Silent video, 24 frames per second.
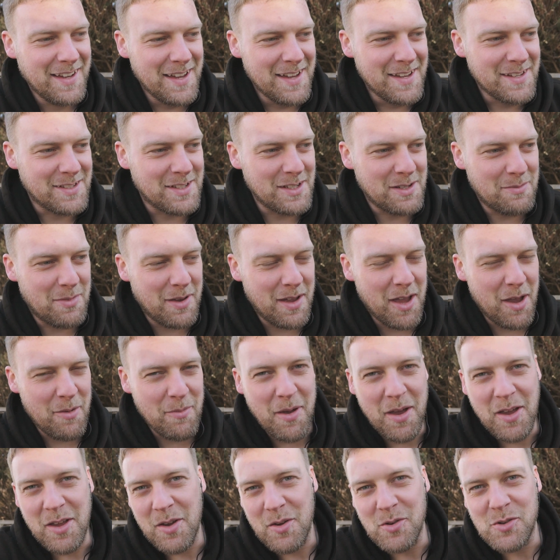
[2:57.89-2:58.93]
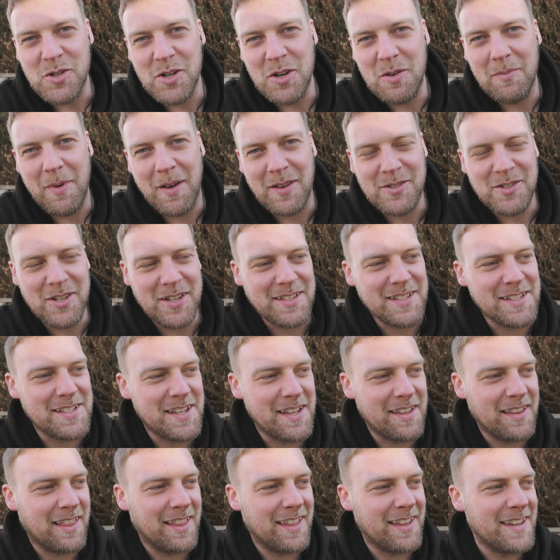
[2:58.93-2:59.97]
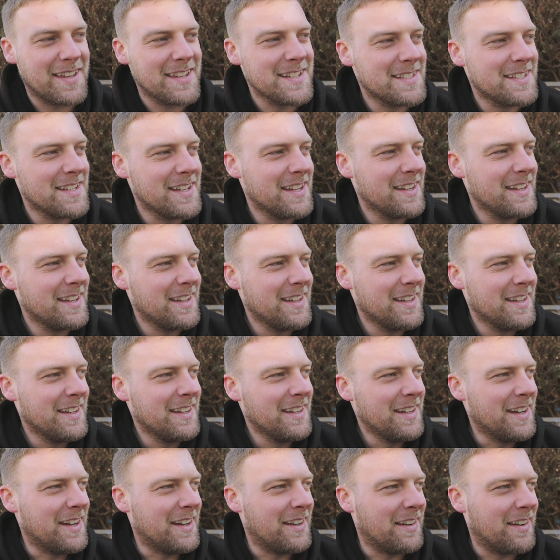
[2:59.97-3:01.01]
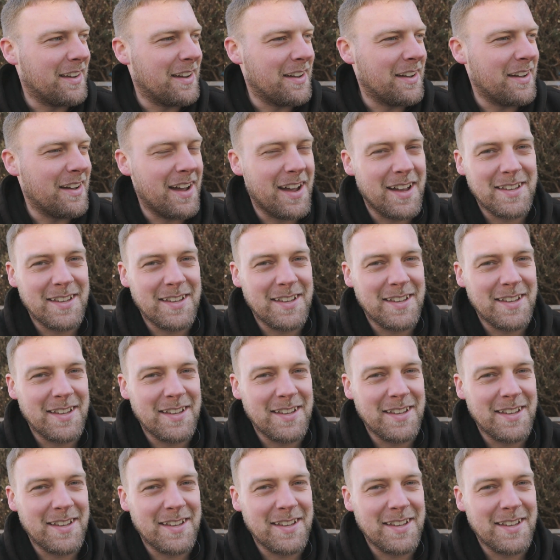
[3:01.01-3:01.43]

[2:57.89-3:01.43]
It's going to be a bit of YouTube magic to say the least, and I